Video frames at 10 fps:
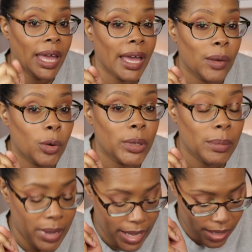I will be
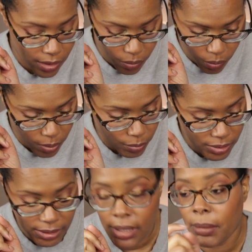back one more
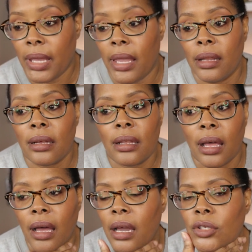time at eight
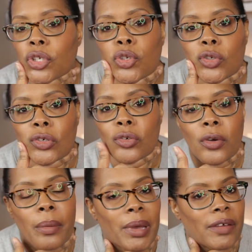o'clock to
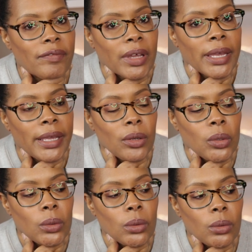do my
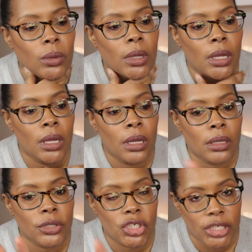final
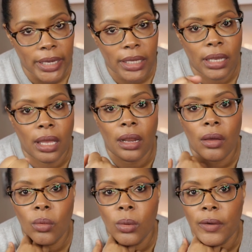
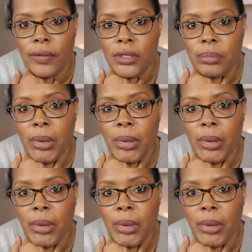check-in with this